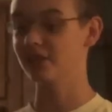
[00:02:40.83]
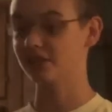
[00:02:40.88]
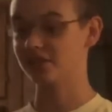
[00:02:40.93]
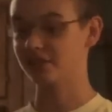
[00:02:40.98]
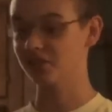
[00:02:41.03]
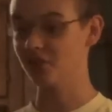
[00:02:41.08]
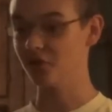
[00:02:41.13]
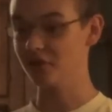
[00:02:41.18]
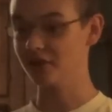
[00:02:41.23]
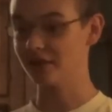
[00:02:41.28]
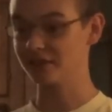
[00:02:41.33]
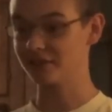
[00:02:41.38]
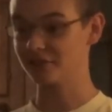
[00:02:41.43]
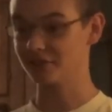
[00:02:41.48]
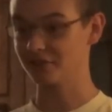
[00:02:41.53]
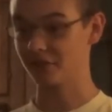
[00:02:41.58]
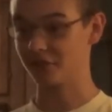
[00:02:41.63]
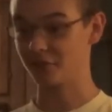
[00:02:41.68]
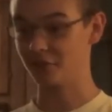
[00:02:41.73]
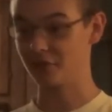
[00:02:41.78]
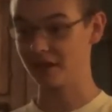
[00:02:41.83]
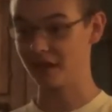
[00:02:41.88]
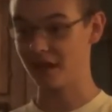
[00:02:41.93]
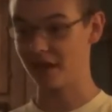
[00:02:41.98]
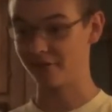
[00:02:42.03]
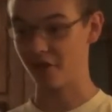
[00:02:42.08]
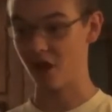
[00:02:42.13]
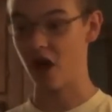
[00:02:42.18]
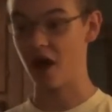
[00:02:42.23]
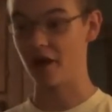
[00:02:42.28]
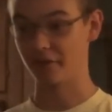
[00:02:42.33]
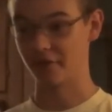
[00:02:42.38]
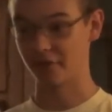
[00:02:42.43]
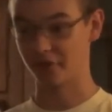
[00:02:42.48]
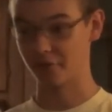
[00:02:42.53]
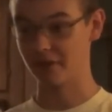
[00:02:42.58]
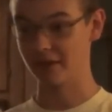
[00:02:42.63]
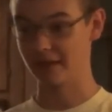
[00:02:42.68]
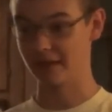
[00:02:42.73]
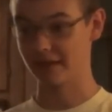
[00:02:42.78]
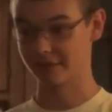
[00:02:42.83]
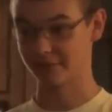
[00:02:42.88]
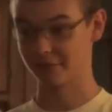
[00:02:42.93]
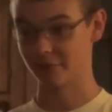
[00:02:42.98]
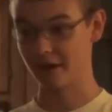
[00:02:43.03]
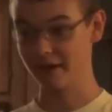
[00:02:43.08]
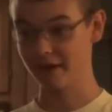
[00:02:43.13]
Grace, you know you can turn the 3D off on the 3DS,